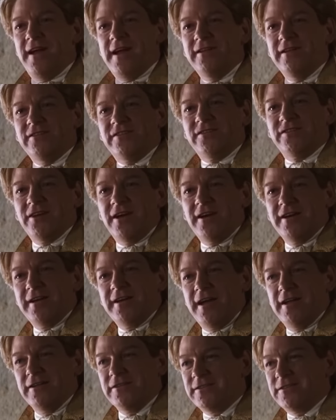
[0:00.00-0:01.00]
Kenneth
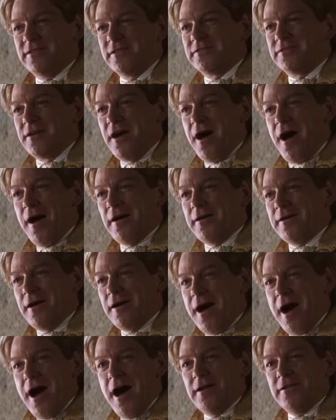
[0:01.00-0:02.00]
Branagh
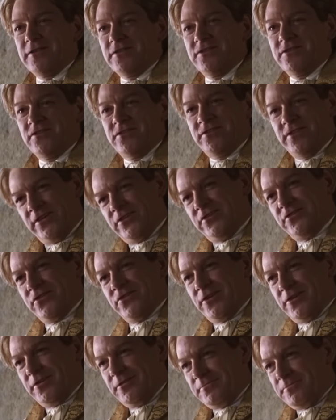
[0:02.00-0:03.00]
played this role
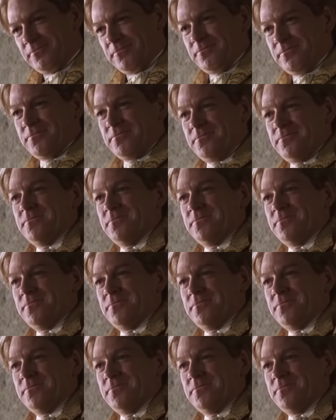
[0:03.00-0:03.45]
perfectly.